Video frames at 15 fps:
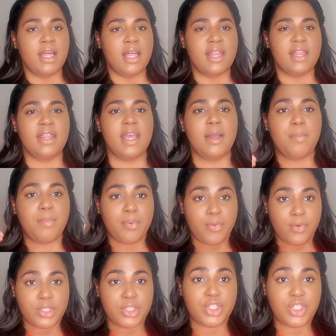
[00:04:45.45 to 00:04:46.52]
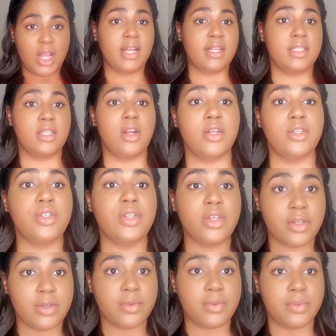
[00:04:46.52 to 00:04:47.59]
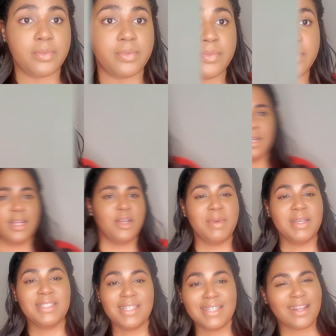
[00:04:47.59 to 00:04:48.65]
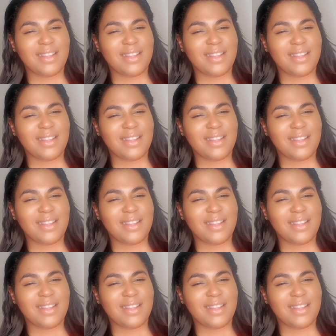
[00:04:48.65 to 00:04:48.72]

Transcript: they project it onto you. Now you may say that,